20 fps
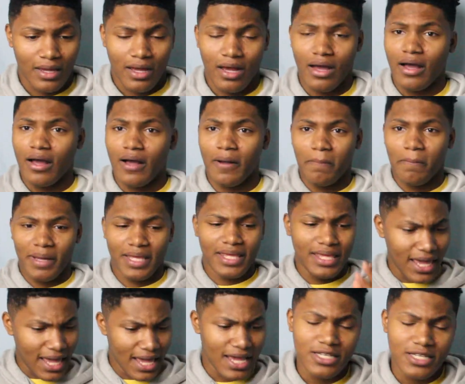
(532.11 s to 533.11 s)
But
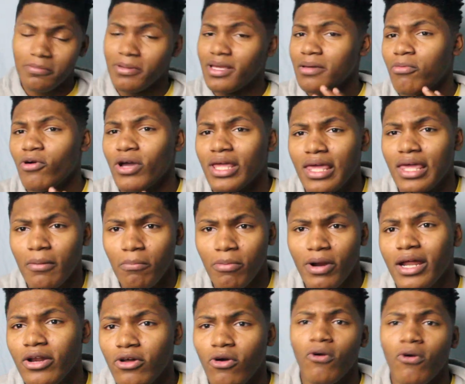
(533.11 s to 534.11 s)
yeah, it's me, boy,
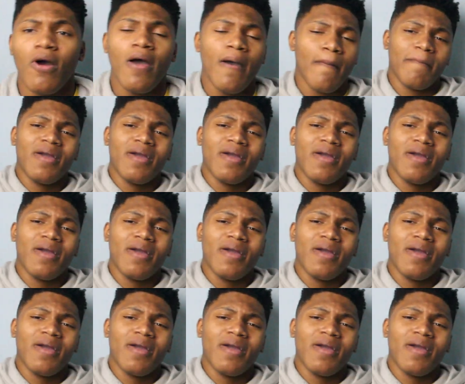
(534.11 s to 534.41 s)
Kvngbrando.